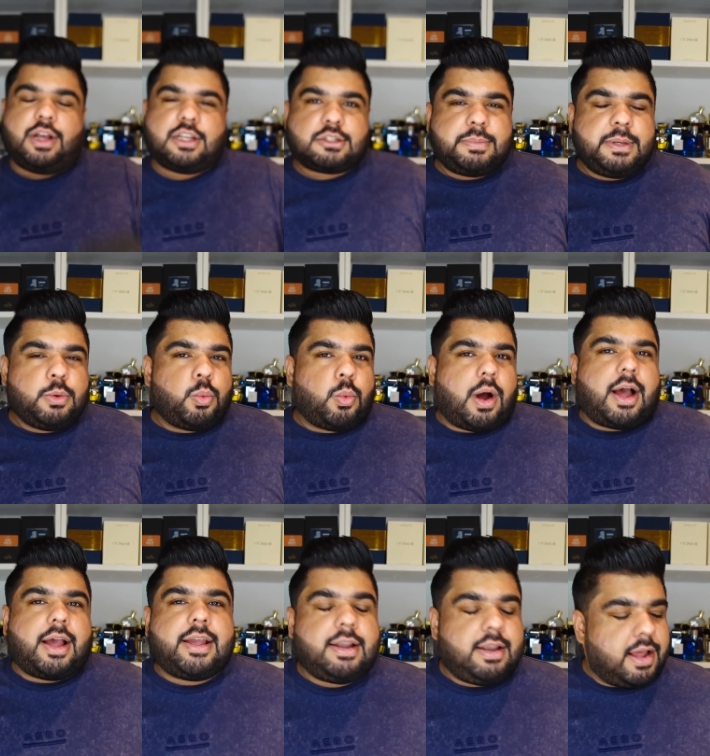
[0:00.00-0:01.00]
ask me
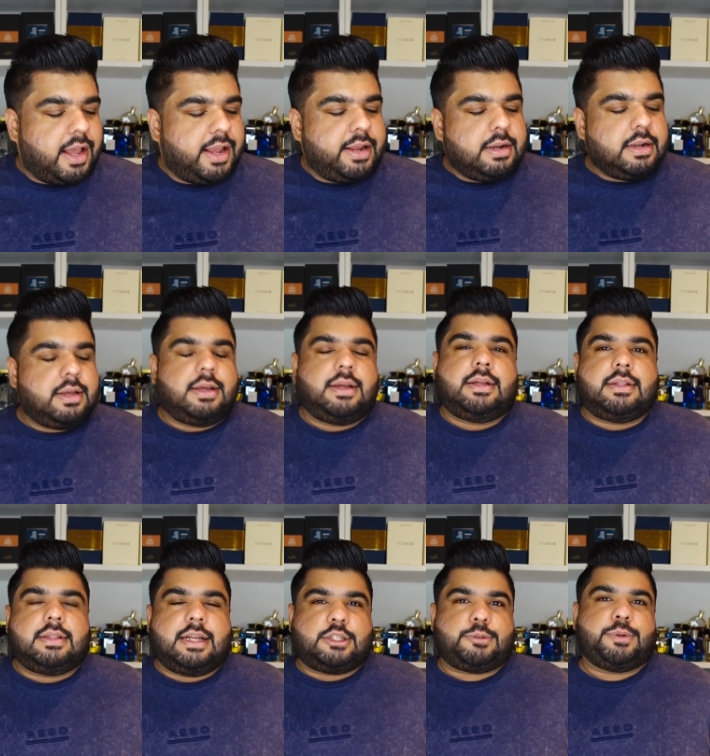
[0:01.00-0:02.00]
why lion,
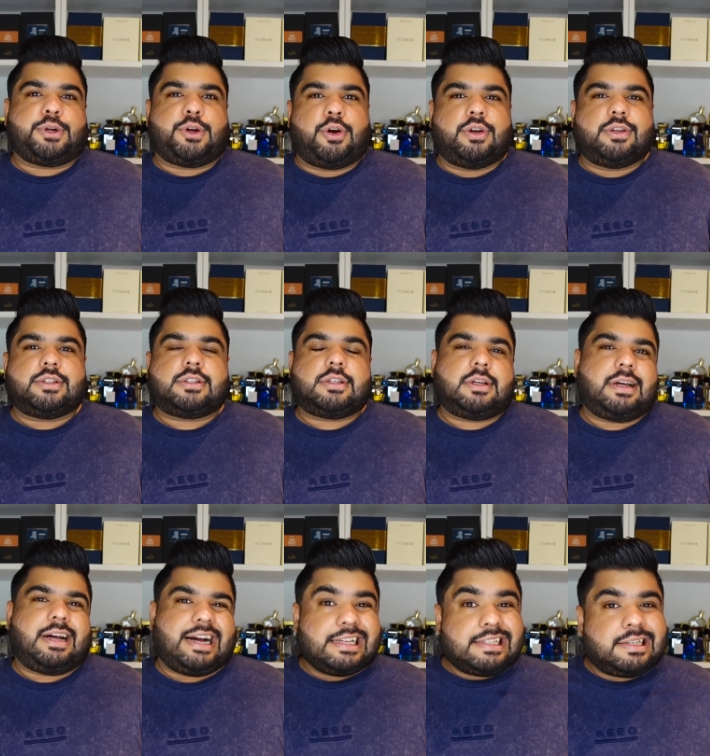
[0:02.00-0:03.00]
that's because
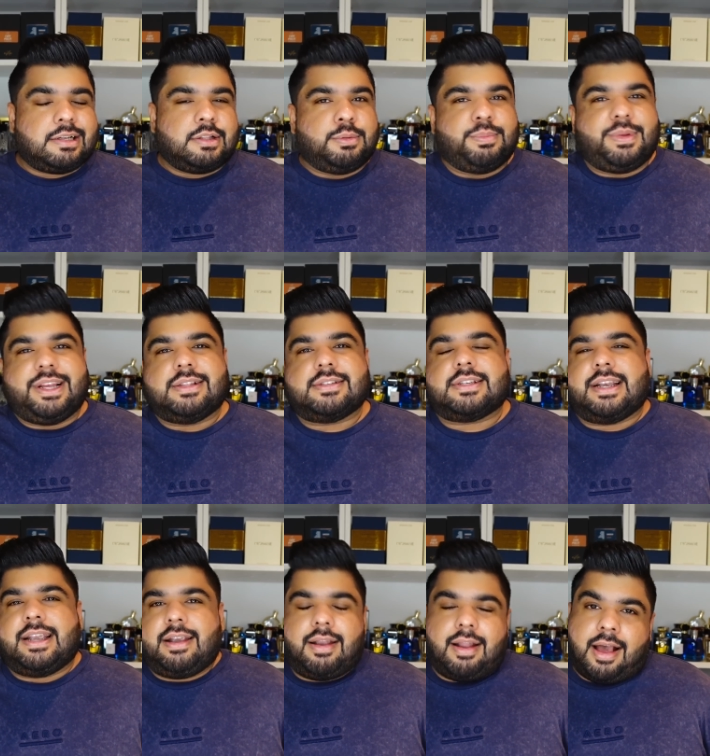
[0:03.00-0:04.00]
Asad means
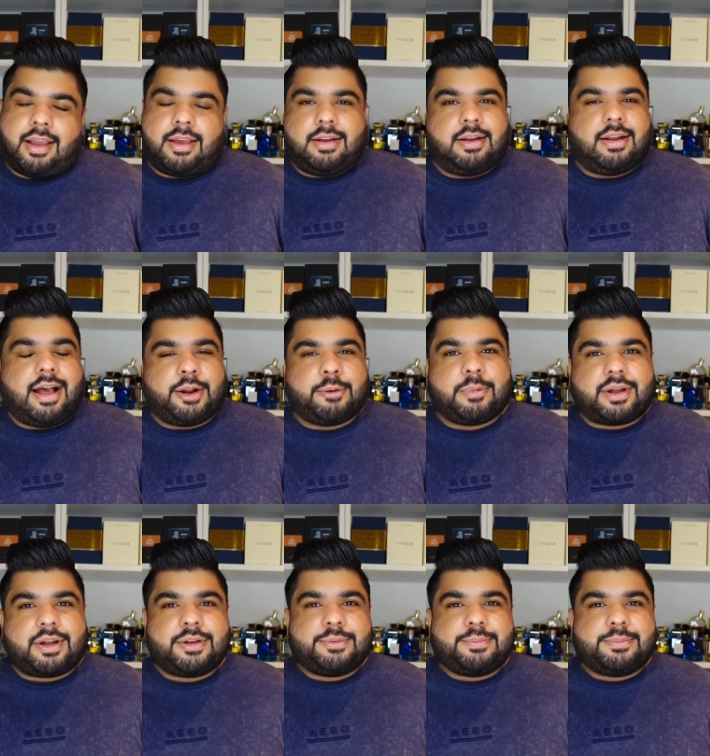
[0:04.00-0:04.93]
lion in Arabic.